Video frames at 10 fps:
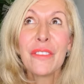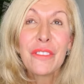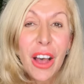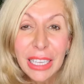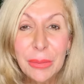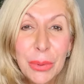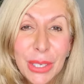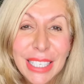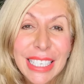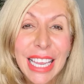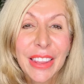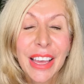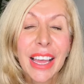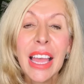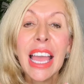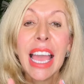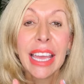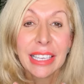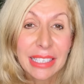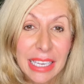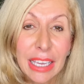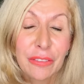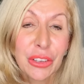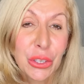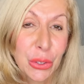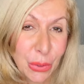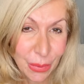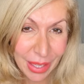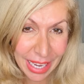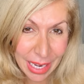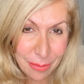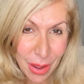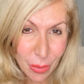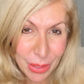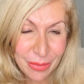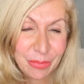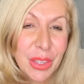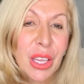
Finally put it together, and it's here for you in Melbourne